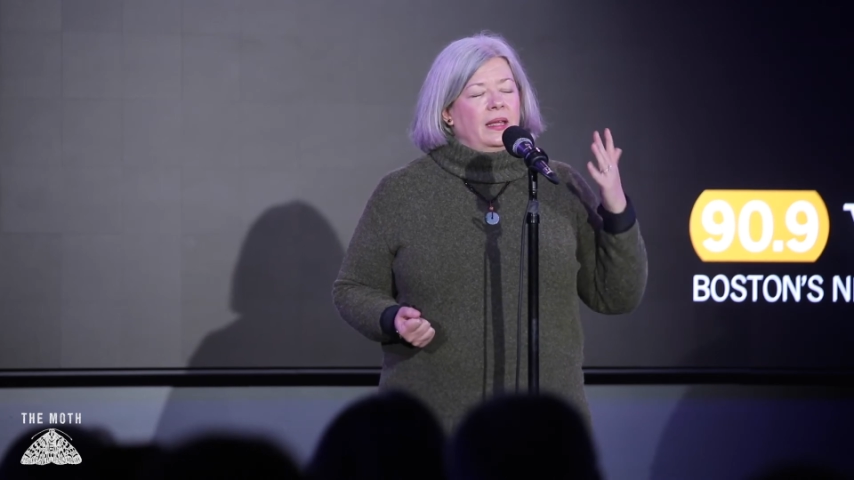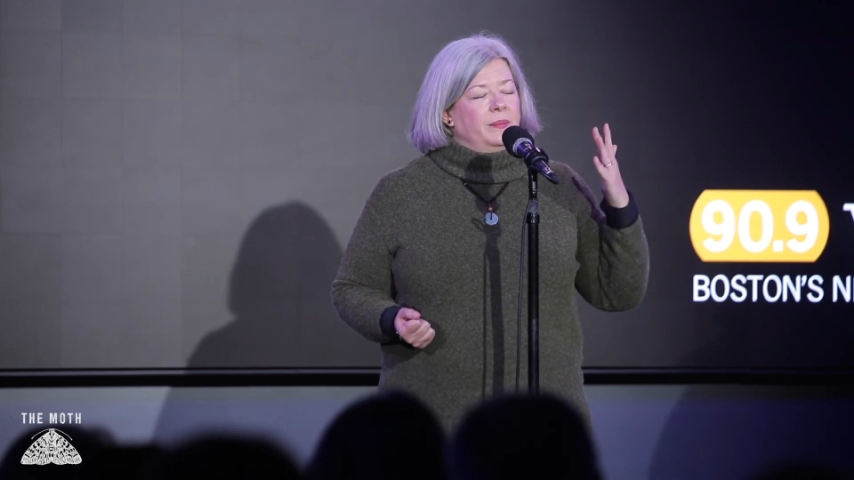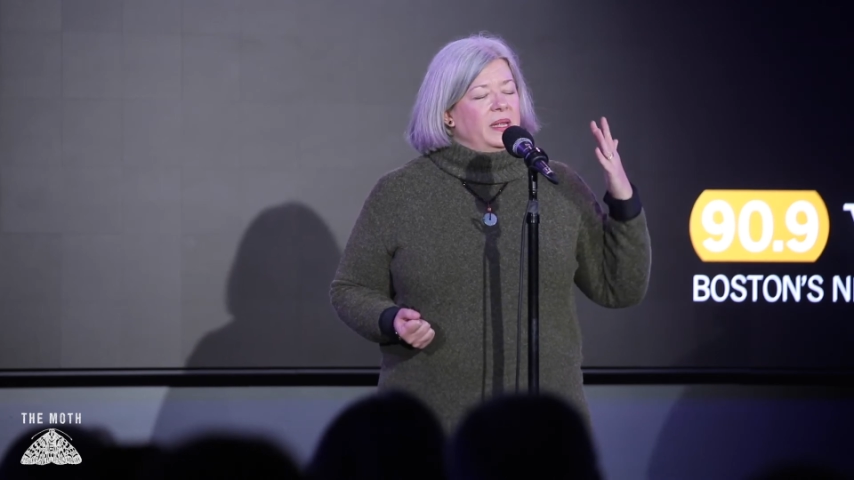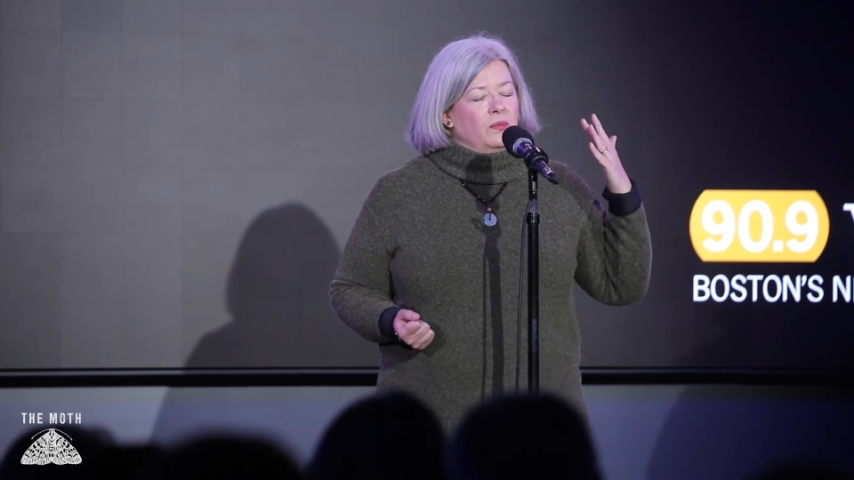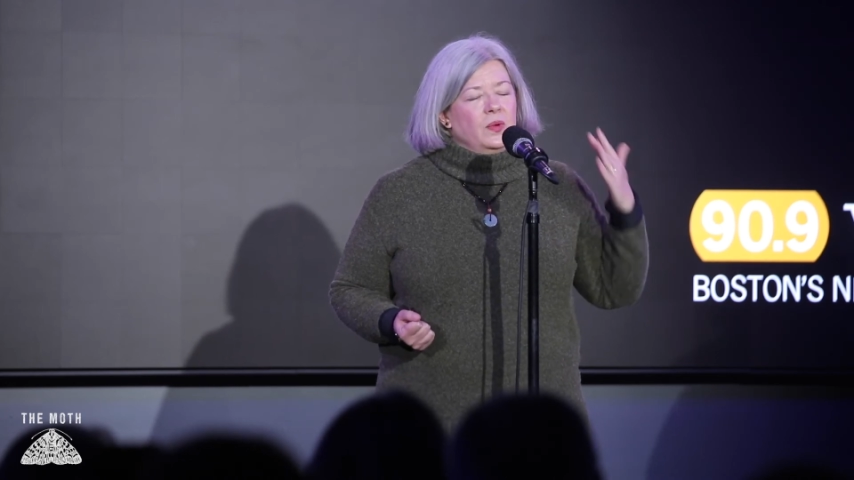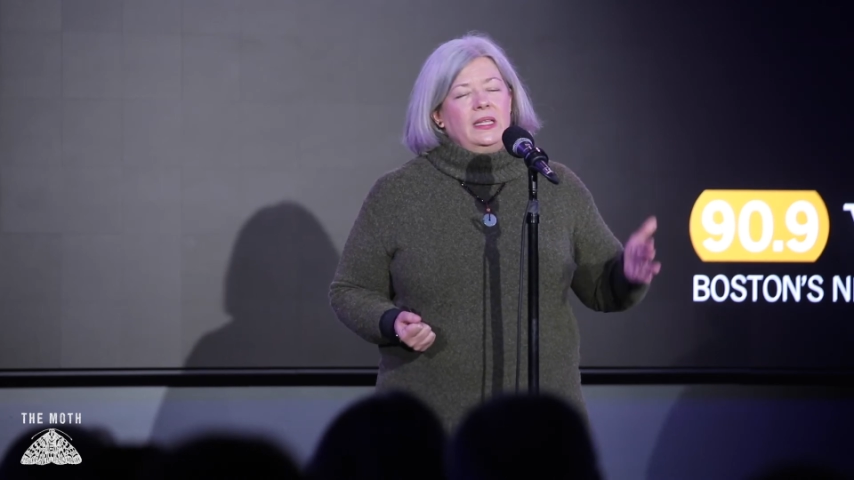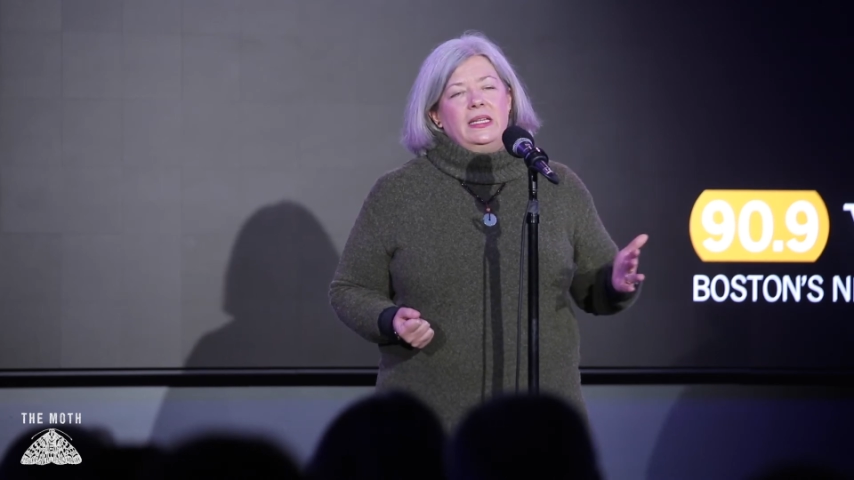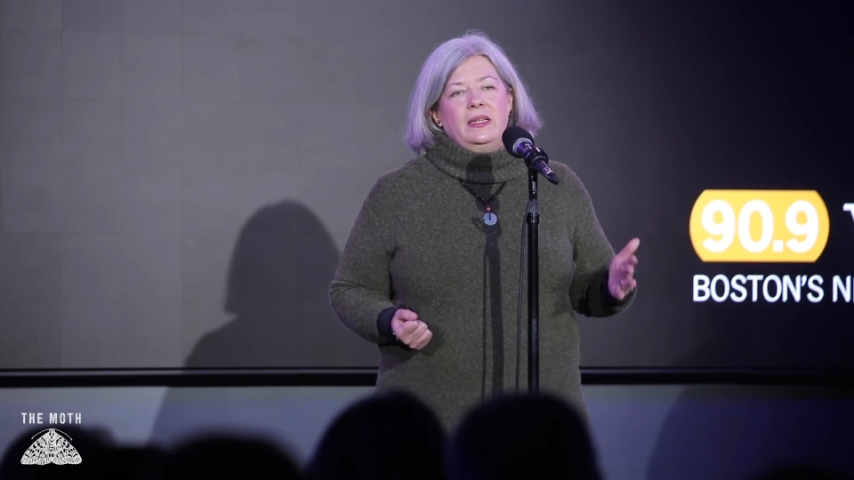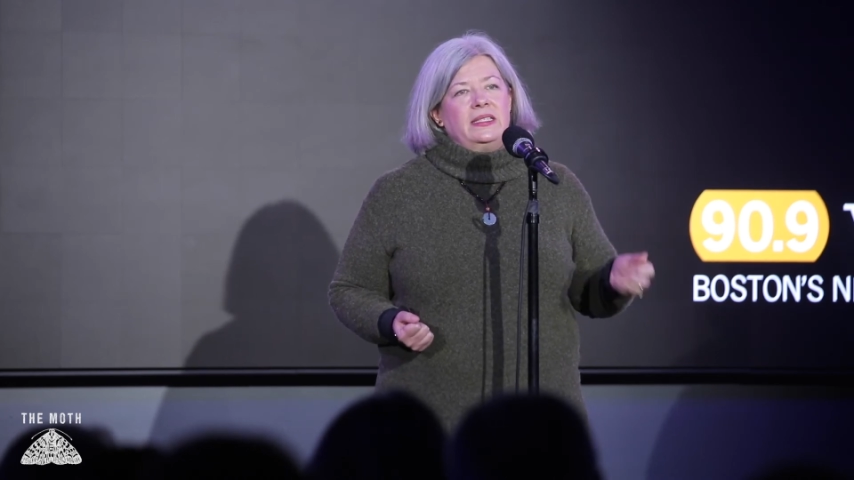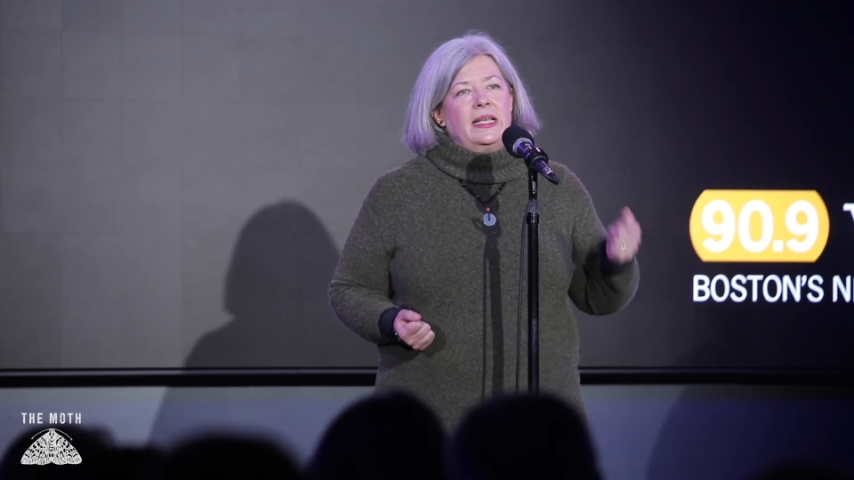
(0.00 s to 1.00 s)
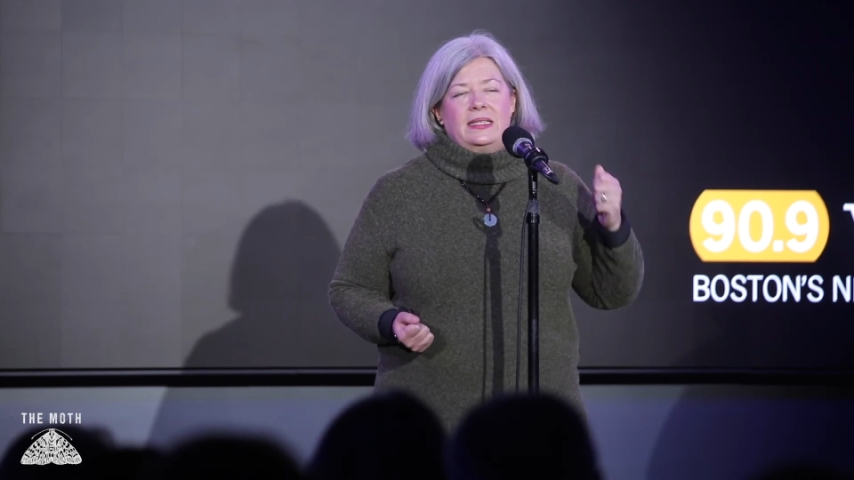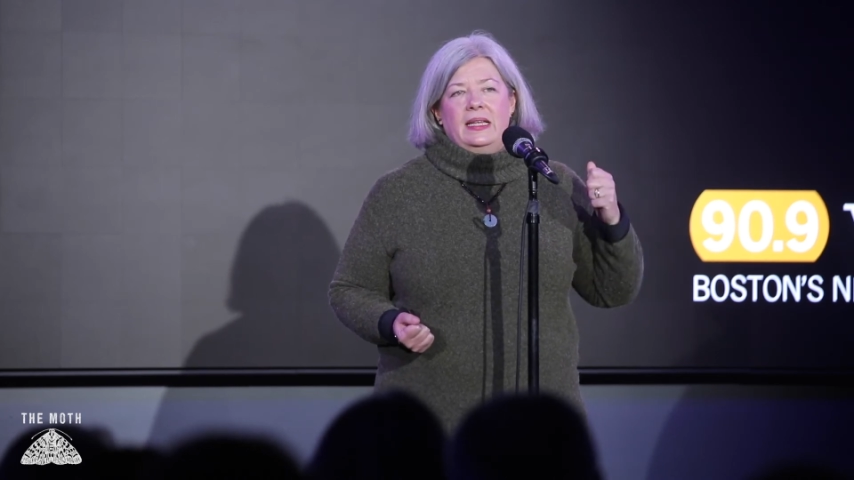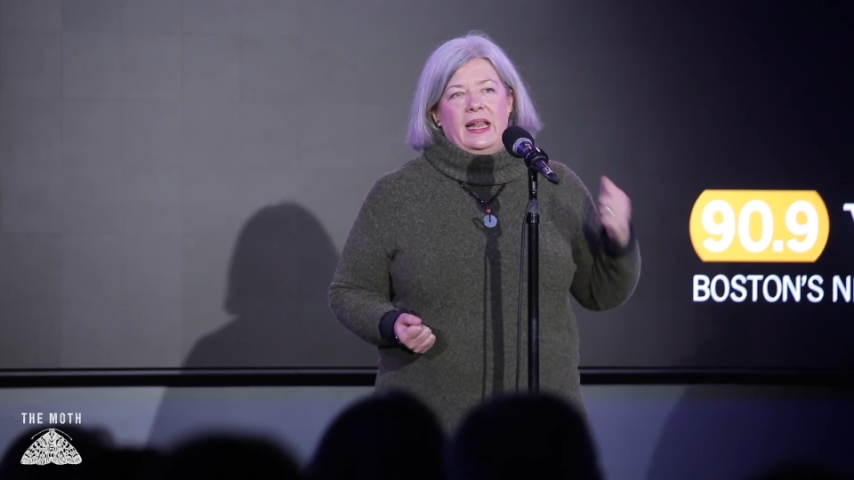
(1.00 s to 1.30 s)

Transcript: I mean, it really takes an